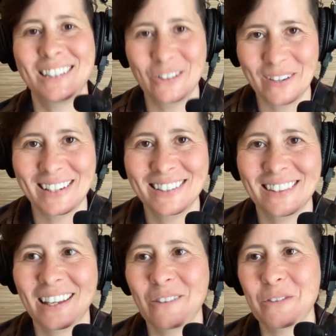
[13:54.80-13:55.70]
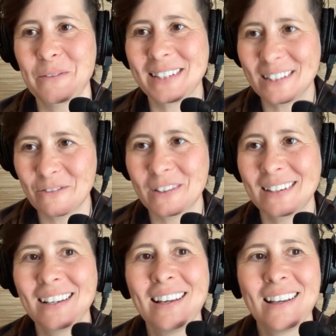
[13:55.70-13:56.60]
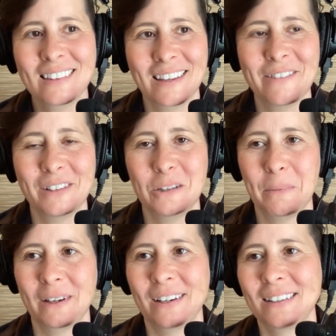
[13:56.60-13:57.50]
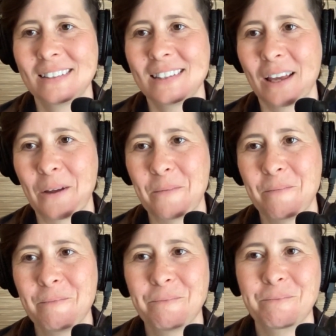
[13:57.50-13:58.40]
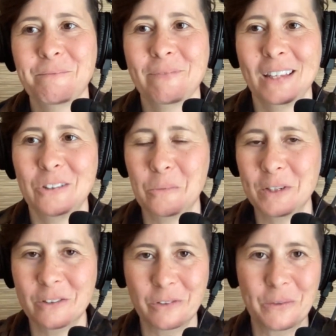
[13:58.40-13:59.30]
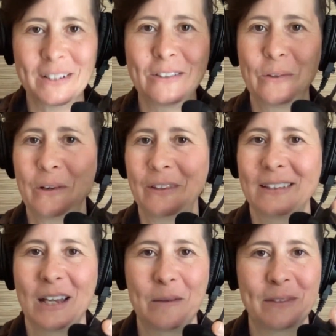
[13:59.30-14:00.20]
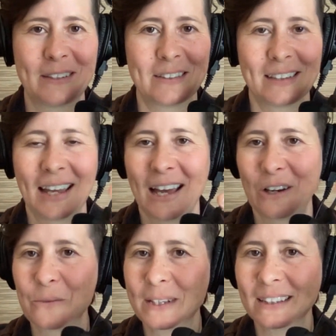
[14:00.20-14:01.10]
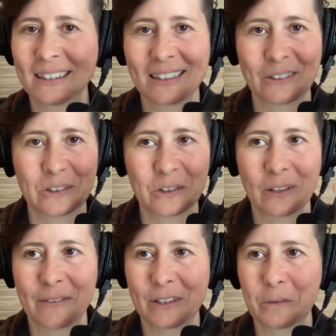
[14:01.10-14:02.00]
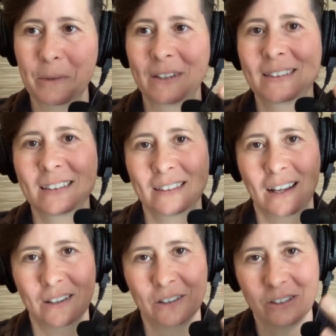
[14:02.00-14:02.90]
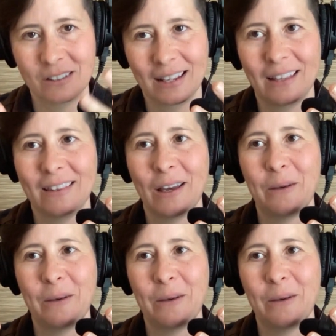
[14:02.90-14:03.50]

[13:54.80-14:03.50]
situation, they come from a different life experience. And so much of what we do all the time is just like, how do we link those two life experiences and understand